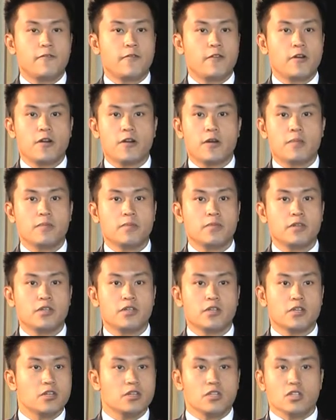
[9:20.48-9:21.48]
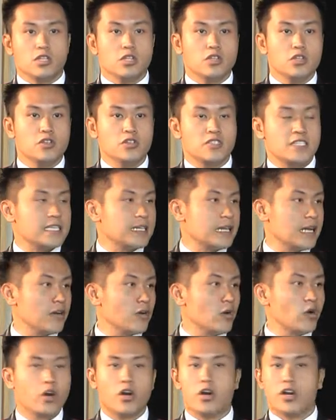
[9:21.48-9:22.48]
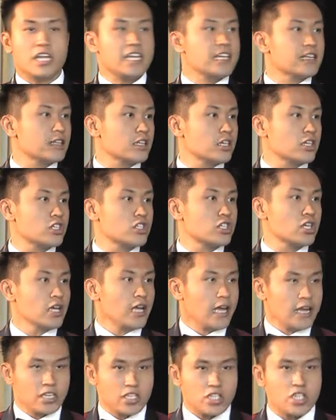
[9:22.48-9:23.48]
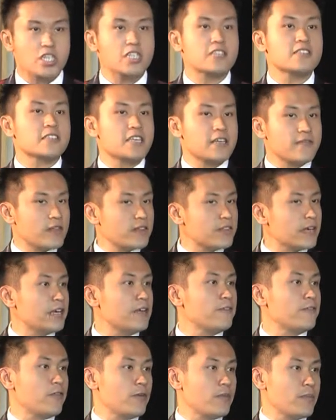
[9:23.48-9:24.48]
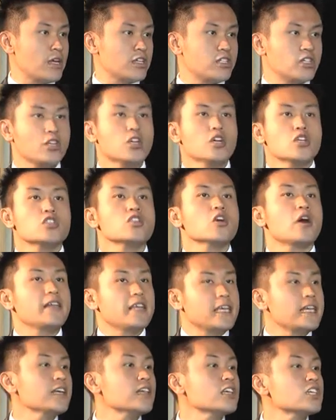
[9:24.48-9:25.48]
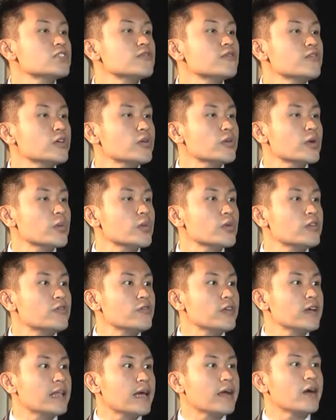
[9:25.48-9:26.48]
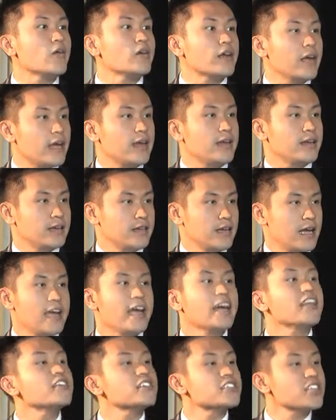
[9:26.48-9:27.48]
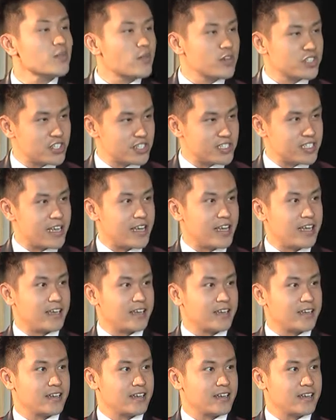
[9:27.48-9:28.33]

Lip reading: from New Zealand or English, and she is giving that information, so an English viewer would feel like, "Okay, I understand what she's saying."